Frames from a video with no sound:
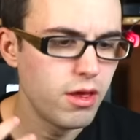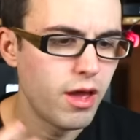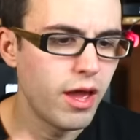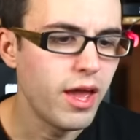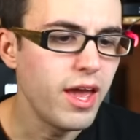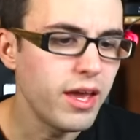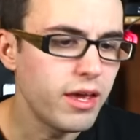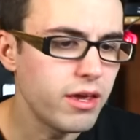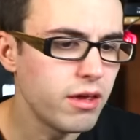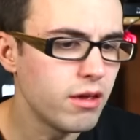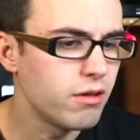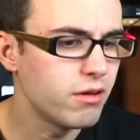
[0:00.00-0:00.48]

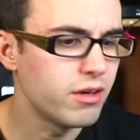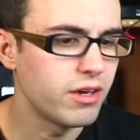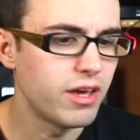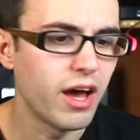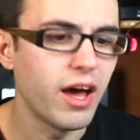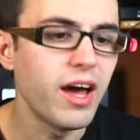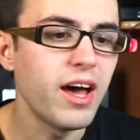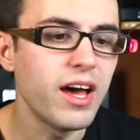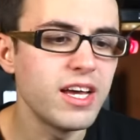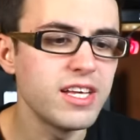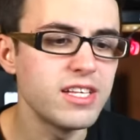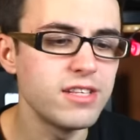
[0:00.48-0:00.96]
Thank you
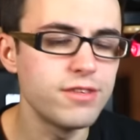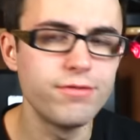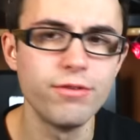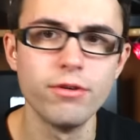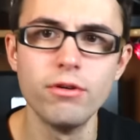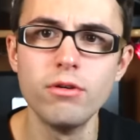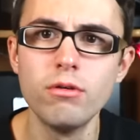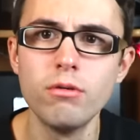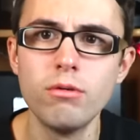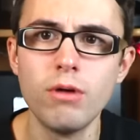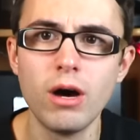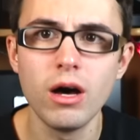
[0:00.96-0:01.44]
guys
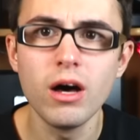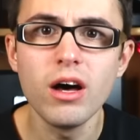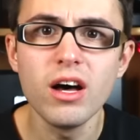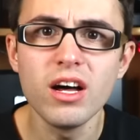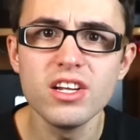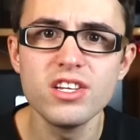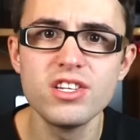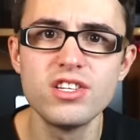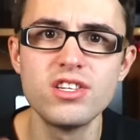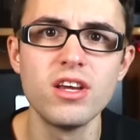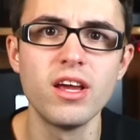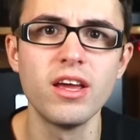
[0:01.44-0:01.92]
for
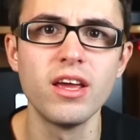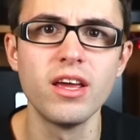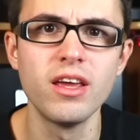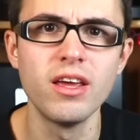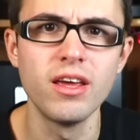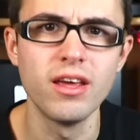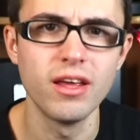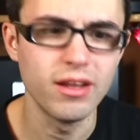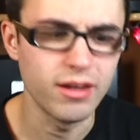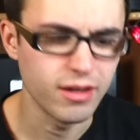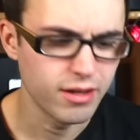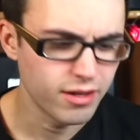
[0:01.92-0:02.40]

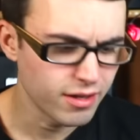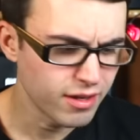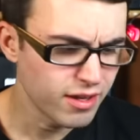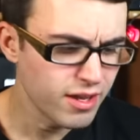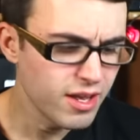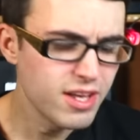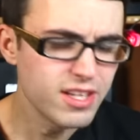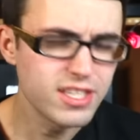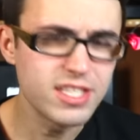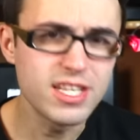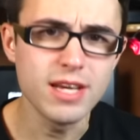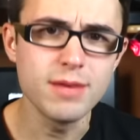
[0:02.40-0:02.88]
watching.
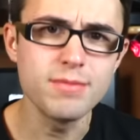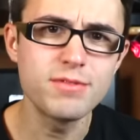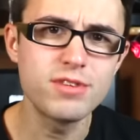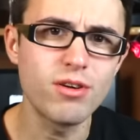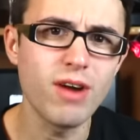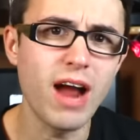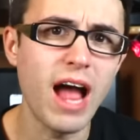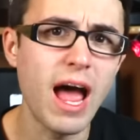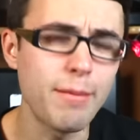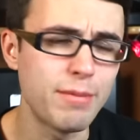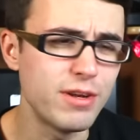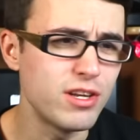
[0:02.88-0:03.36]

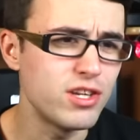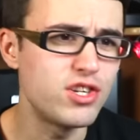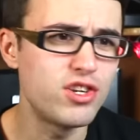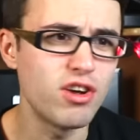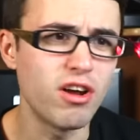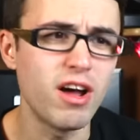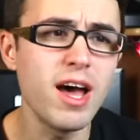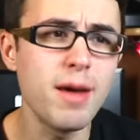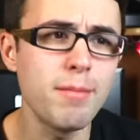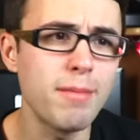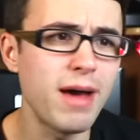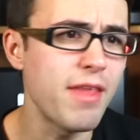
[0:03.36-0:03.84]
Subscribe and
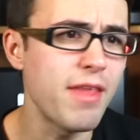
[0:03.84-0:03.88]
join